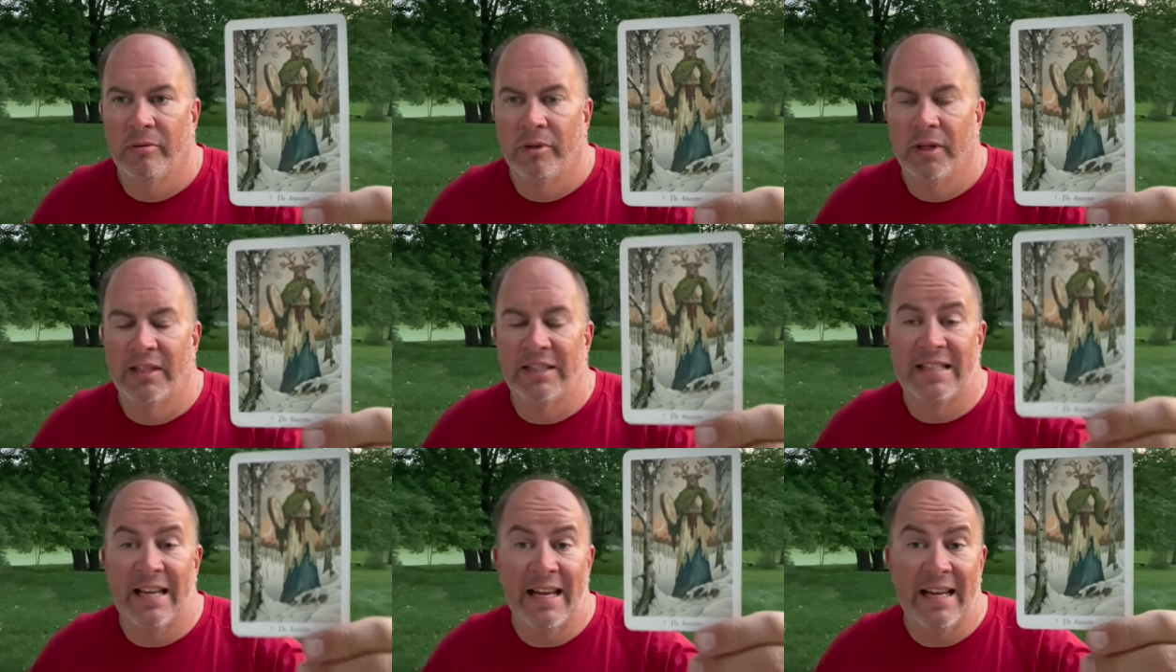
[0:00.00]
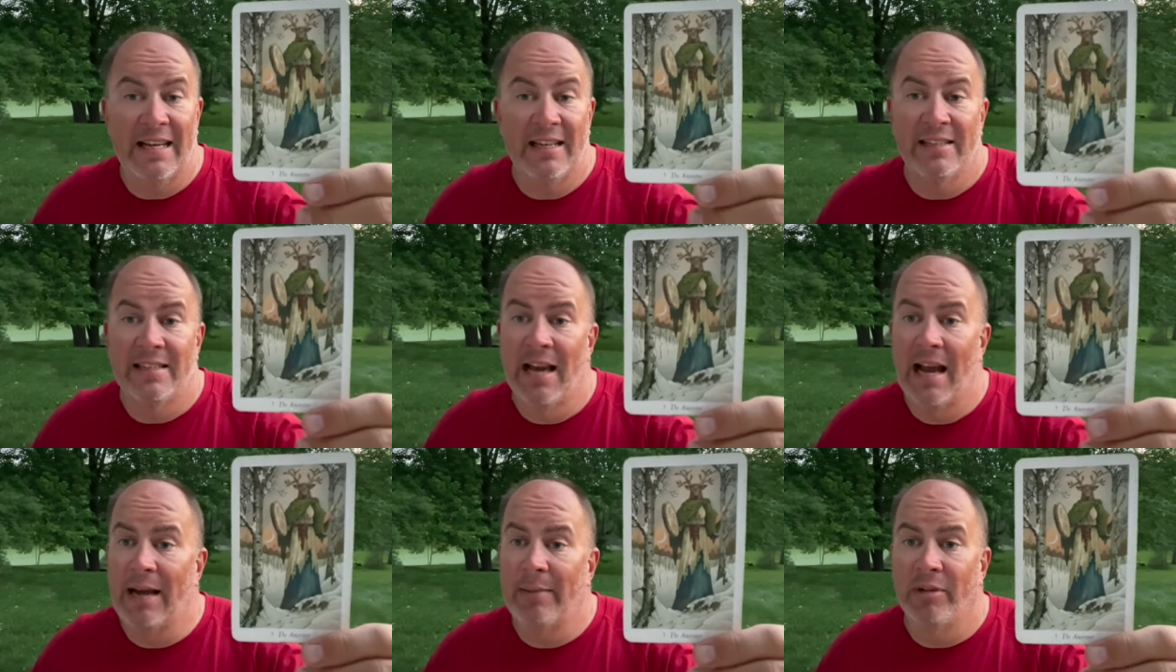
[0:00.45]
and taking
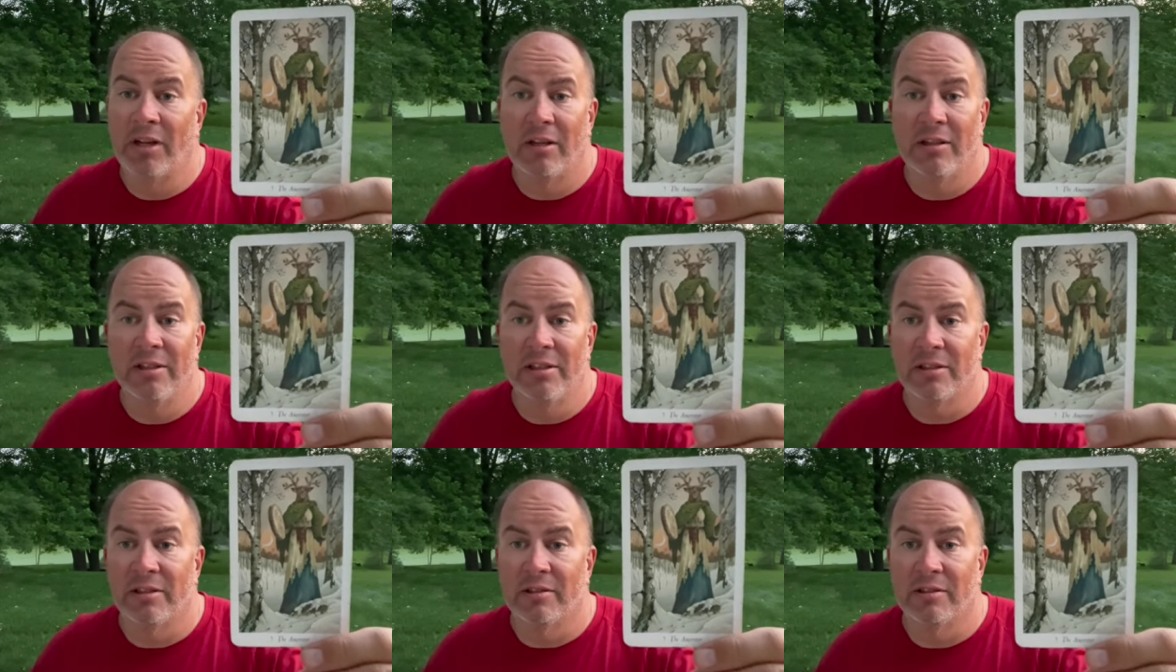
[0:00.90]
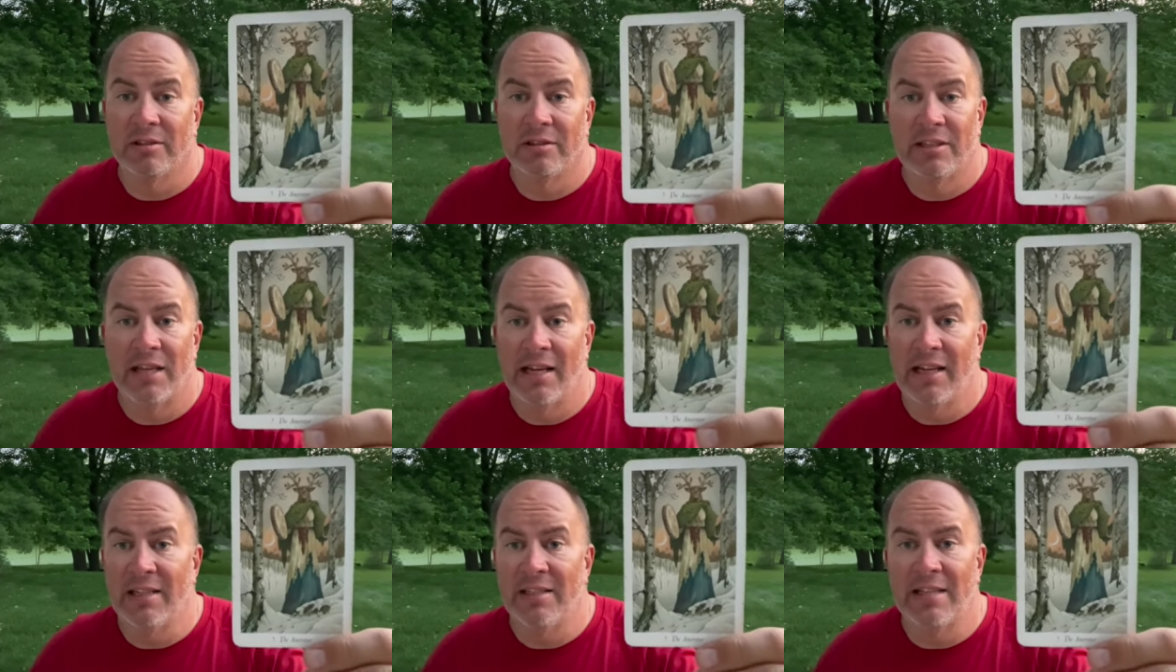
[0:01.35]
time to listen,
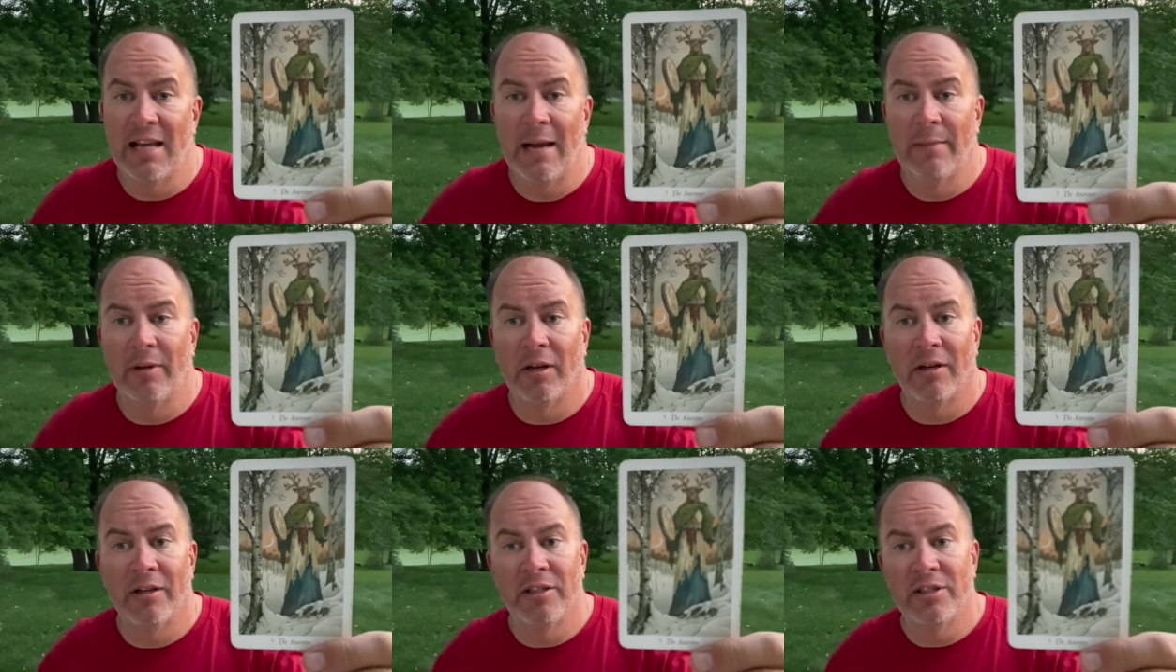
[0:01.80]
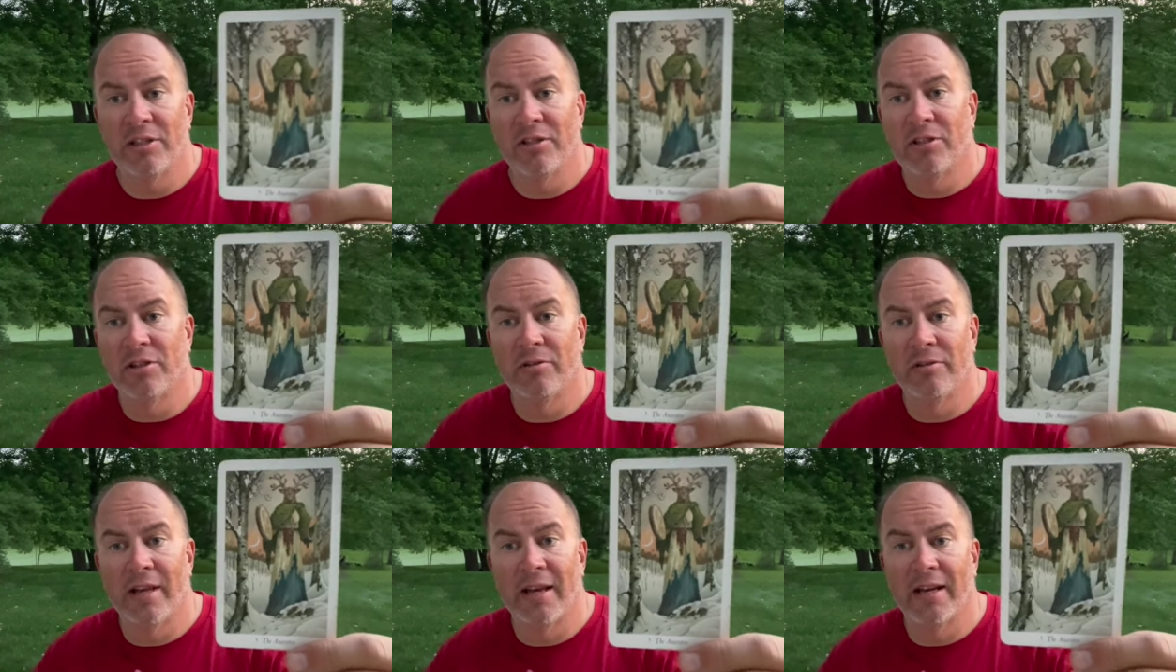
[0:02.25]
taking time to listen
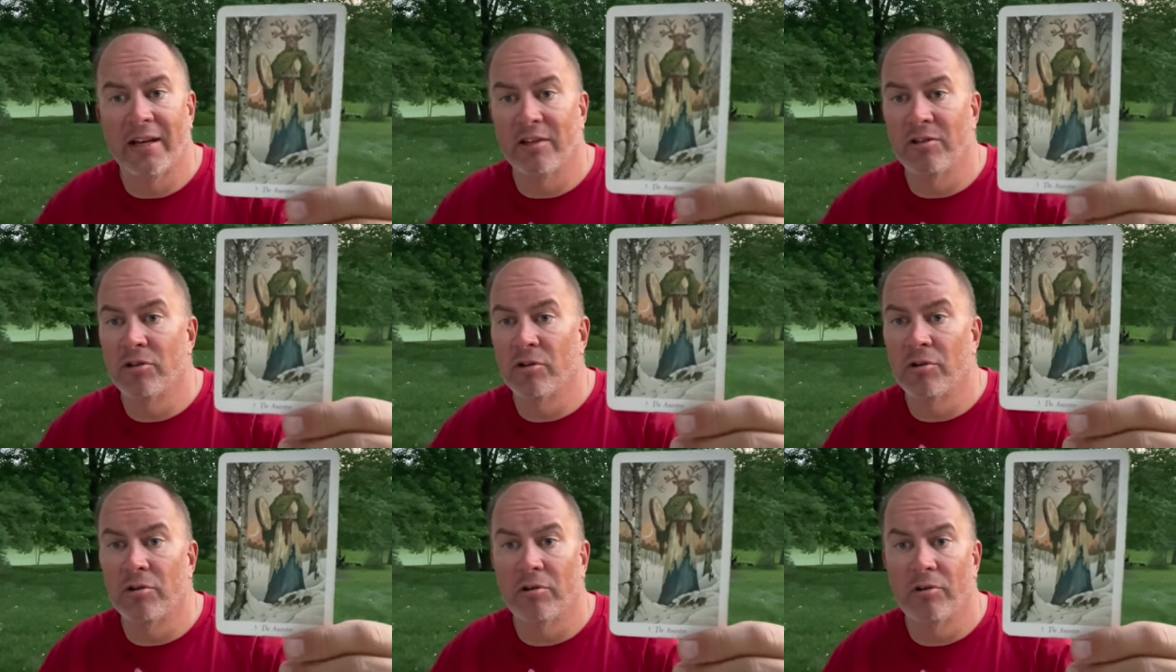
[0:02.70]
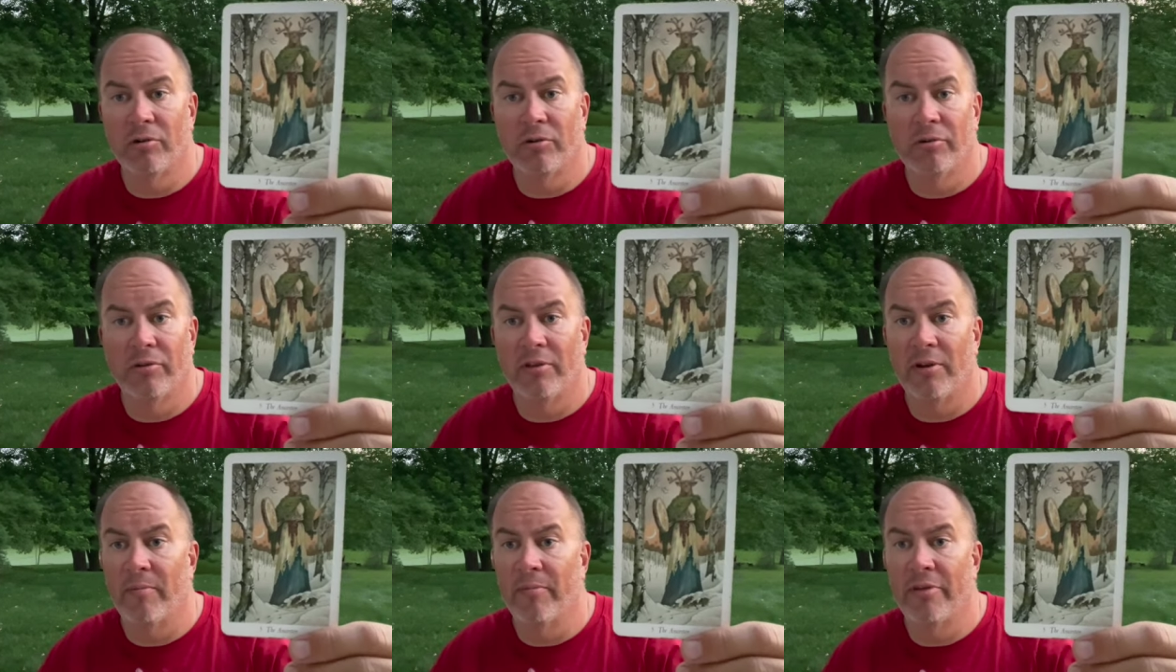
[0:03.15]
to that internal
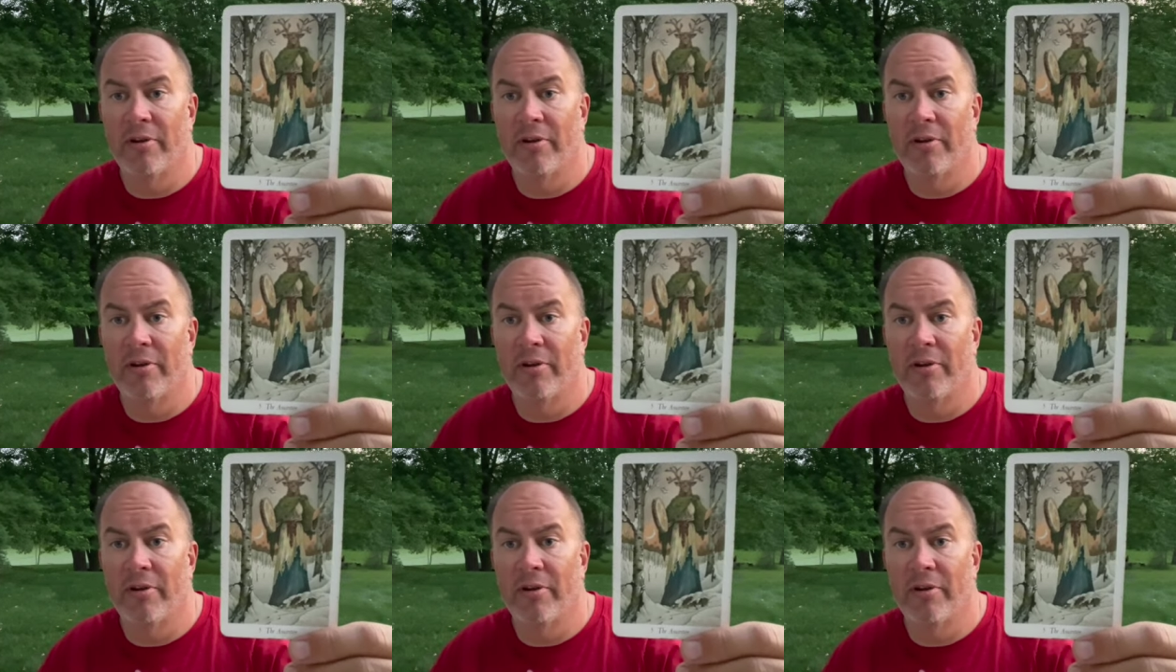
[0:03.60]
thump,